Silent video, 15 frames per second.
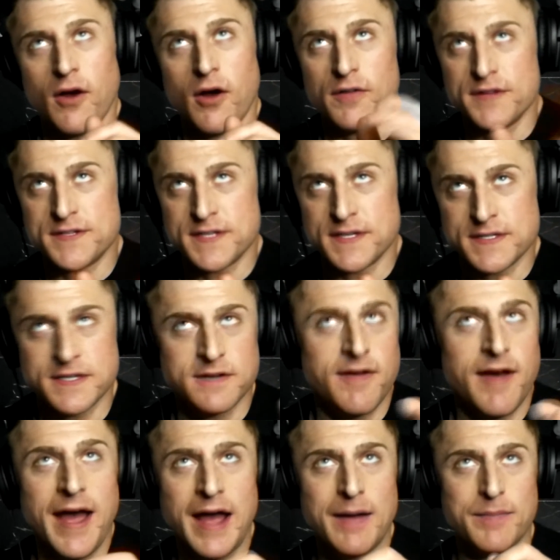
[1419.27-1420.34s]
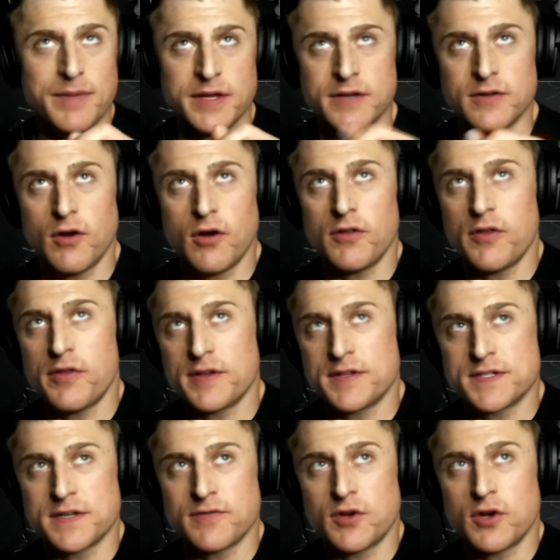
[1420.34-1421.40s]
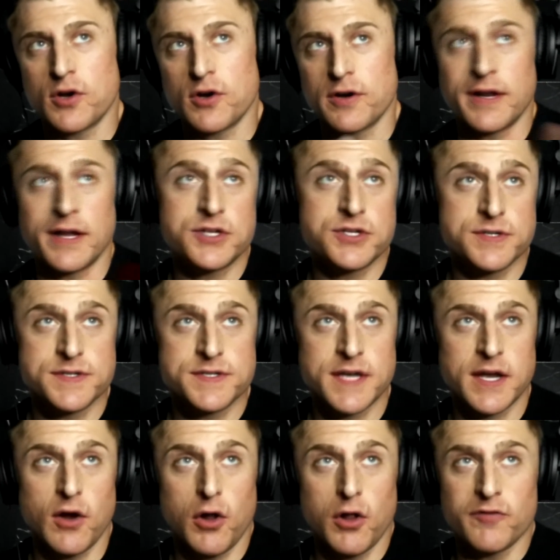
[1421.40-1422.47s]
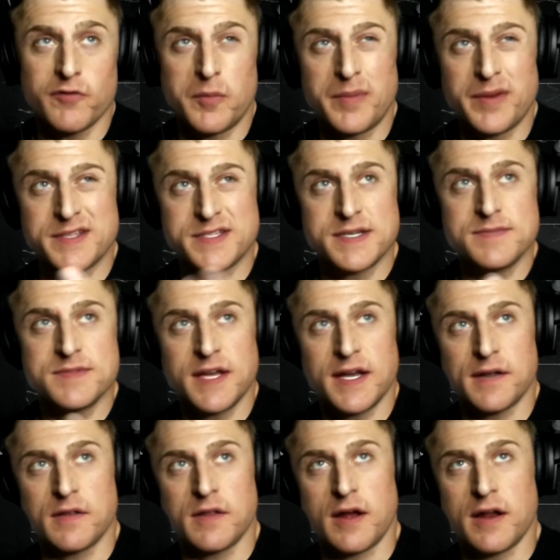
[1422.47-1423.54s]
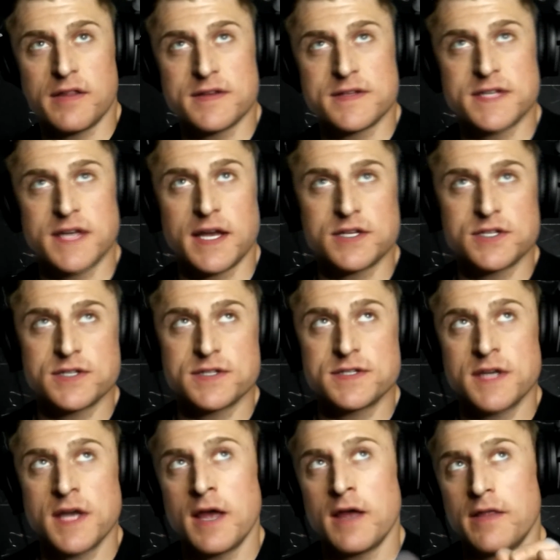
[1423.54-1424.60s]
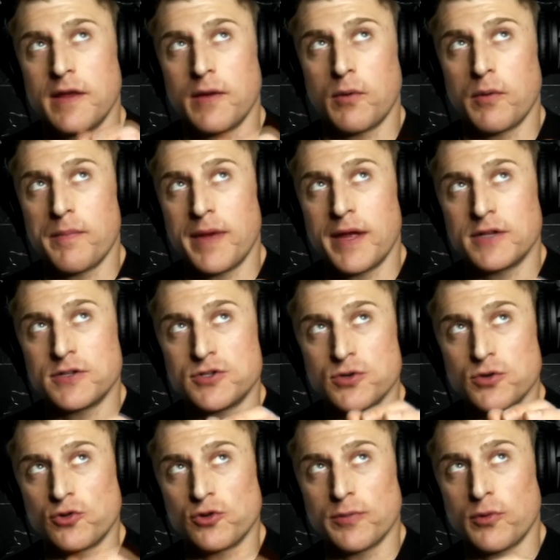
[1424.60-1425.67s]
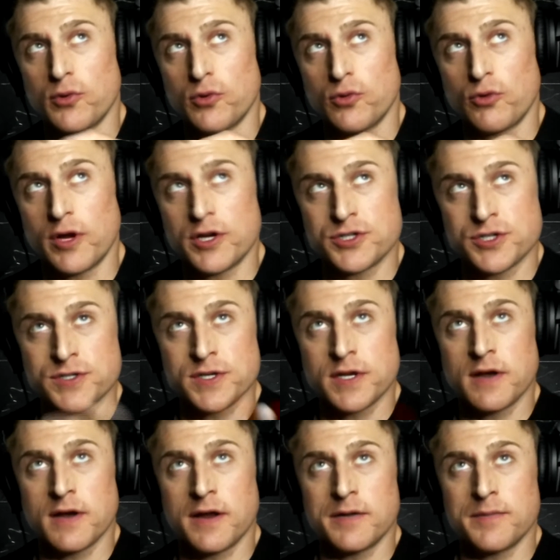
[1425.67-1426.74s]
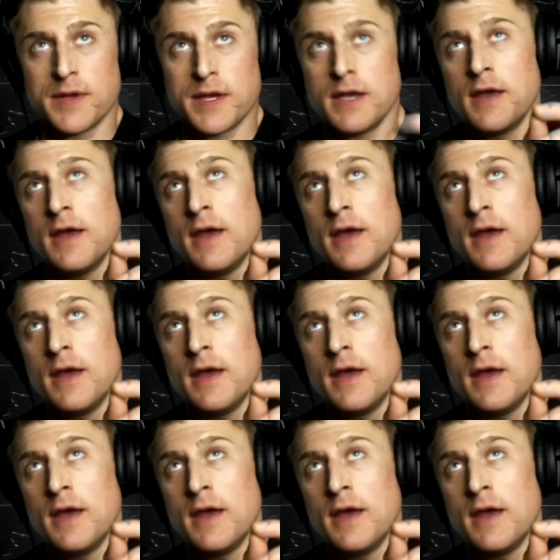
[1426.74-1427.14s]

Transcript: all these things that have happened, all the things that have occurred, and I shouldn't say all of them, but it seems like a lot of the sanctions that were meant to cripple Russia's economy